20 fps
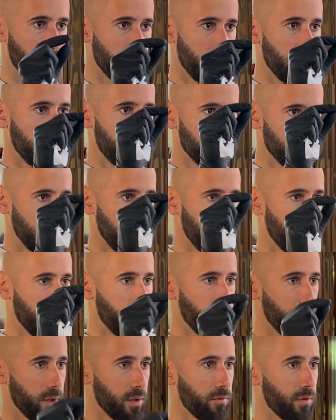that there's a little bit
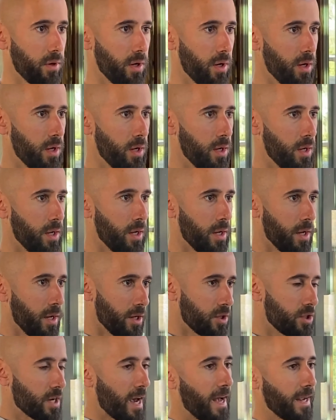of
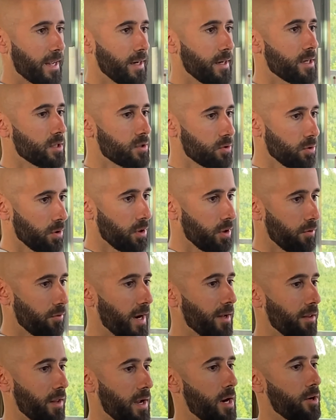jaggedness or
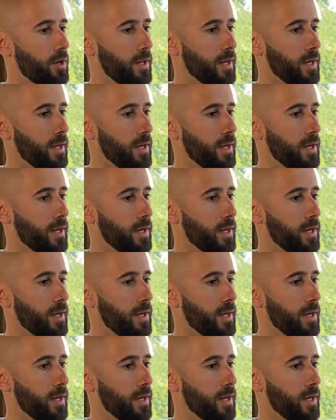irregularity at